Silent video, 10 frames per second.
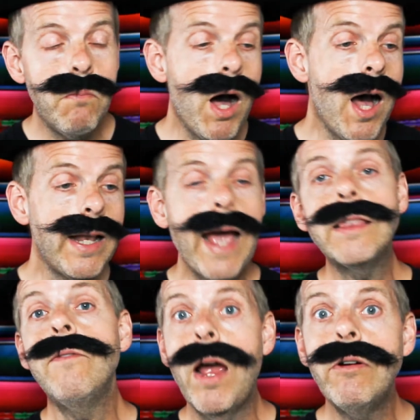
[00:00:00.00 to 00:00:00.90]
But at
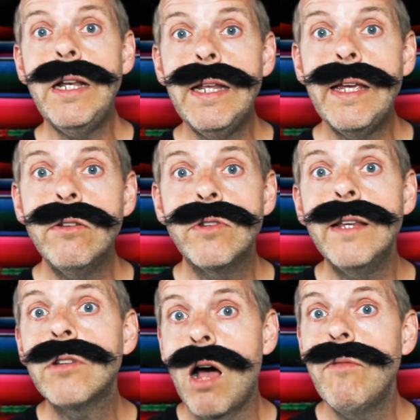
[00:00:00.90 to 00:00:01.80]
the very least,
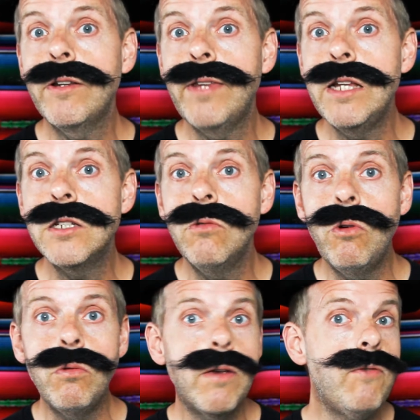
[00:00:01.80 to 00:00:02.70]
this conversation
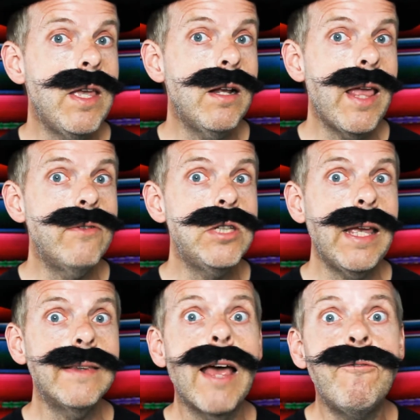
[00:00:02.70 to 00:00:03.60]
will reveal if she
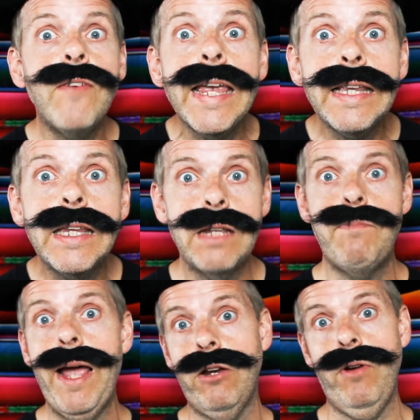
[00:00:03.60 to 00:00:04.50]
is offended
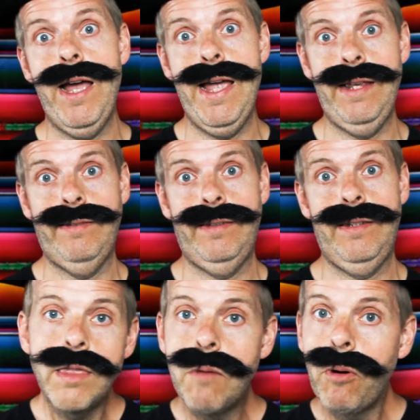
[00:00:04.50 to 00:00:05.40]
by
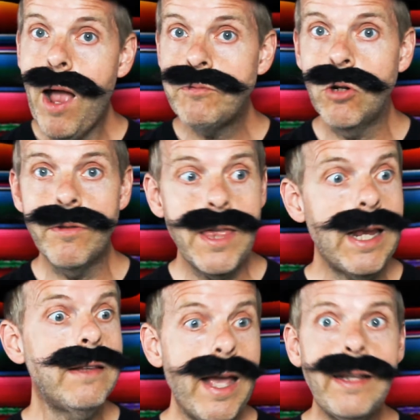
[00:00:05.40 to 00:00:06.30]
Christ. Now, perhaps you are
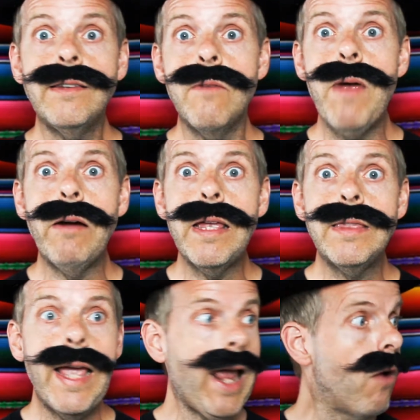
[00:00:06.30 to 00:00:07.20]
thinking that is the very
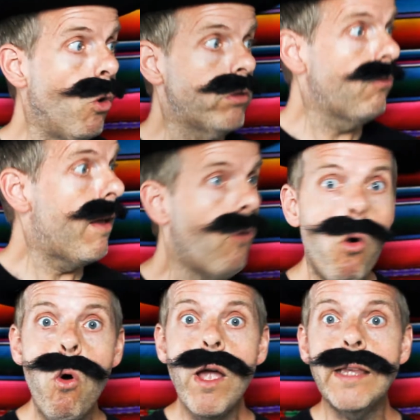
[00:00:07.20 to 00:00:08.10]
thing I want to
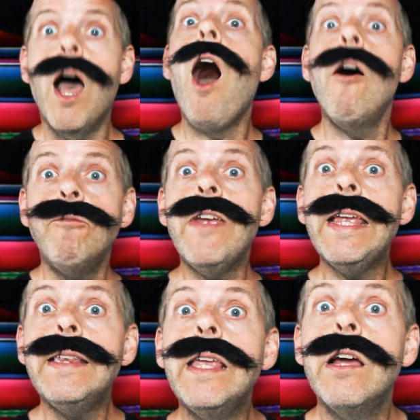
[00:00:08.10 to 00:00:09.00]
avoid,
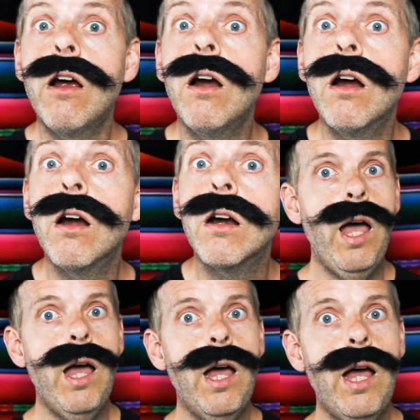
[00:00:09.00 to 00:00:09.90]
offending her.
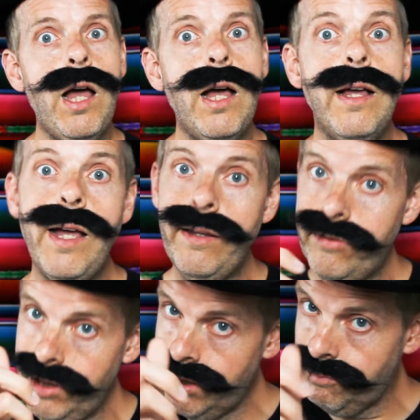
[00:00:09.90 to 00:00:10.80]
I
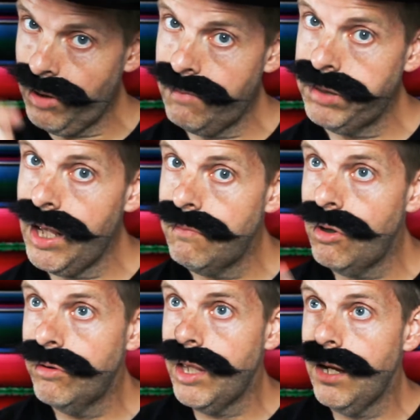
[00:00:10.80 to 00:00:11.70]
see the
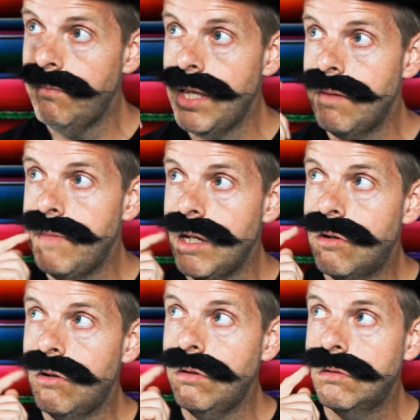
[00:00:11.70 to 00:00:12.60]
problemo there, mi
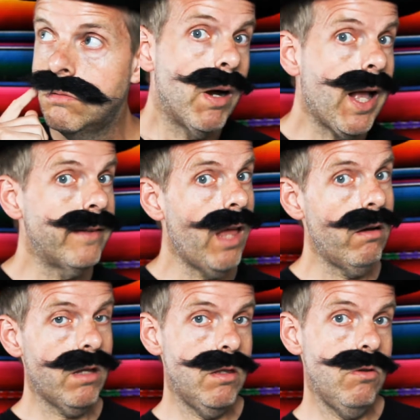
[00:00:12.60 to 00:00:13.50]
amigo. Because
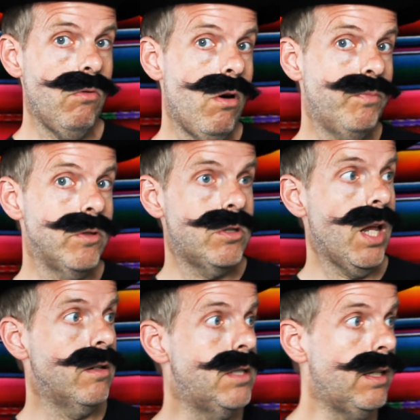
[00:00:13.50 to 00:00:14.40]
how can you hope to
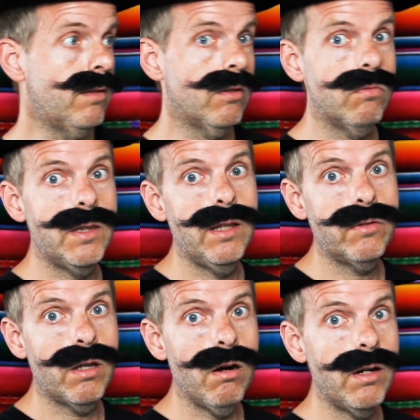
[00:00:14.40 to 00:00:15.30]
share Jesus with
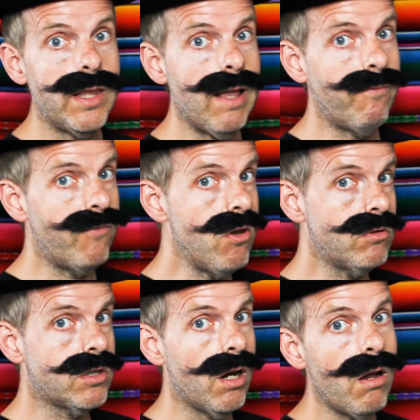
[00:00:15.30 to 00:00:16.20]
this girl in the
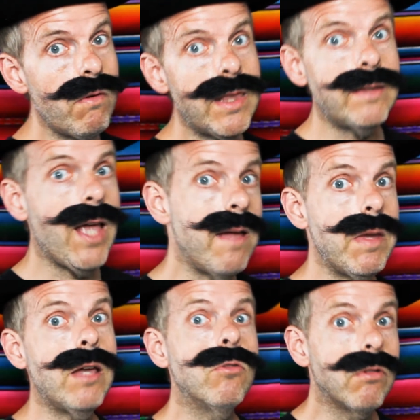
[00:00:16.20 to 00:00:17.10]
future when the
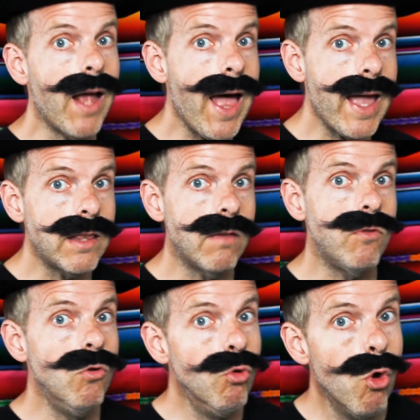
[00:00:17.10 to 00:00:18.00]
timing is right if
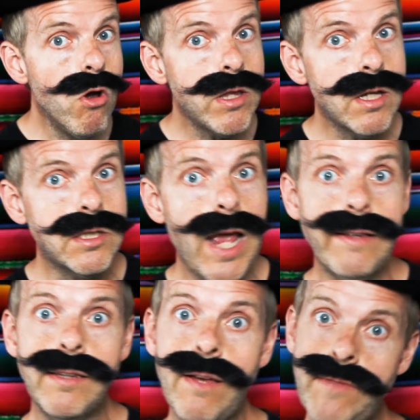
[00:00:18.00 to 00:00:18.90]
you ruin your
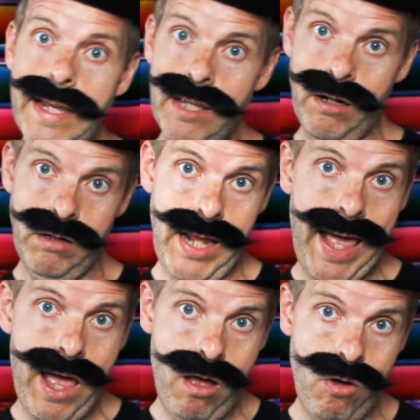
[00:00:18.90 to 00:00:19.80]
chances of dating her
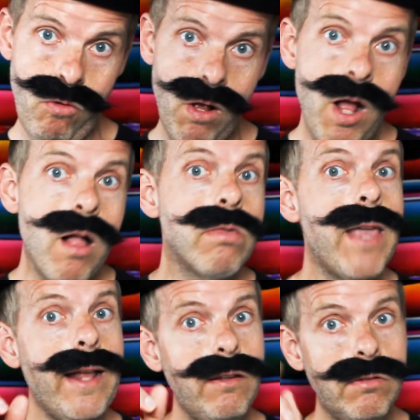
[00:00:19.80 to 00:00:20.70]
now?
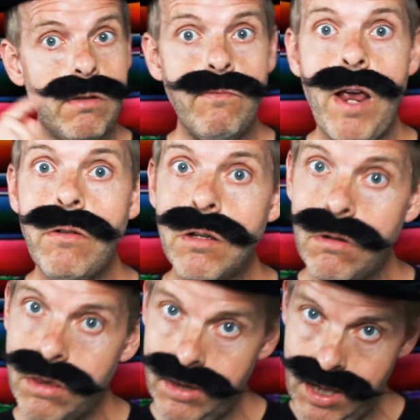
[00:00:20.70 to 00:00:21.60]
That is some very
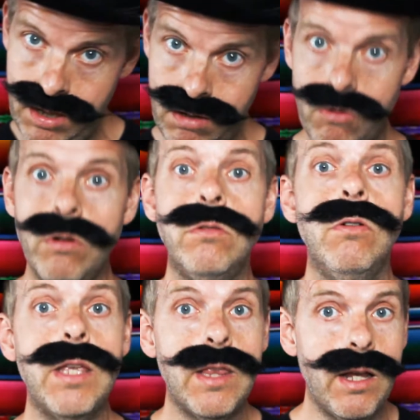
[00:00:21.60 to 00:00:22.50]
good thinking you're
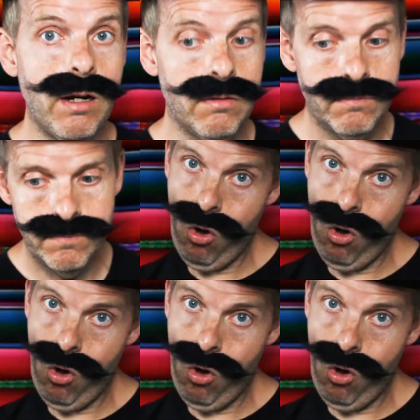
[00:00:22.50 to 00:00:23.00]
doing there.